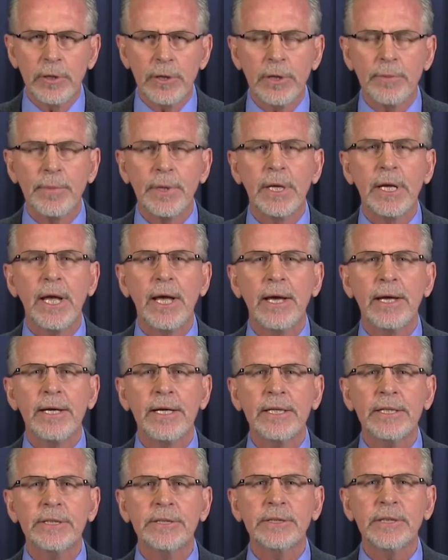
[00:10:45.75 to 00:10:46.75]
the
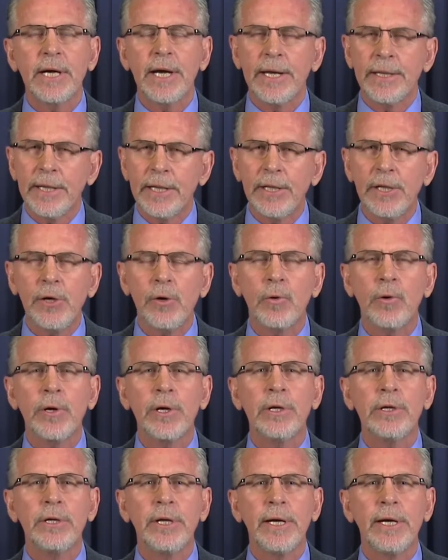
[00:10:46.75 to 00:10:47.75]
mechanics, and then the
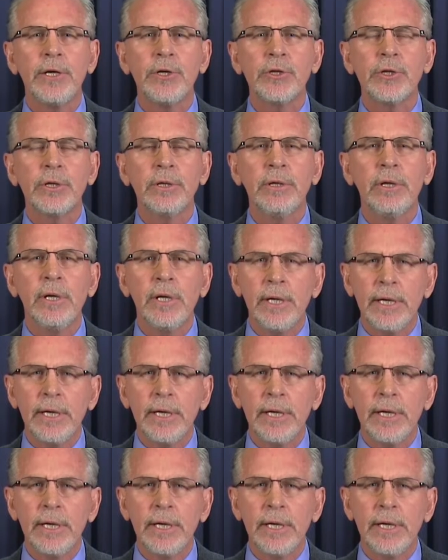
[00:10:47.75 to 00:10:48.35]
orientation,